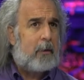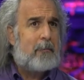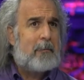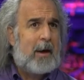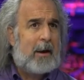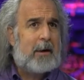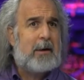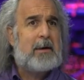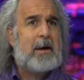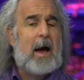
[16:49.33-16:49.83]

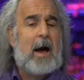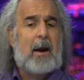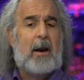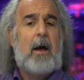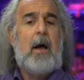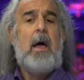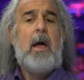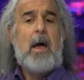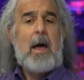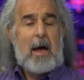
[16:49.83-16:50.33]
metadata,
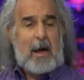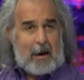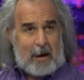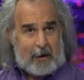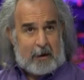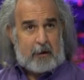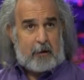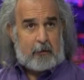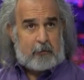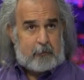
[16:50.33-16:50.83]
and I
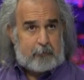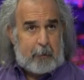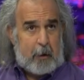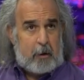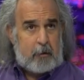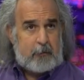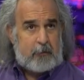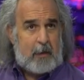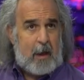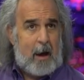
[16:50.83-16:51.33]
can
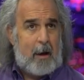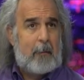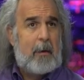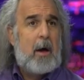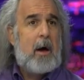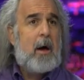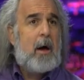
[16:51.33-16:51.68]
expose them.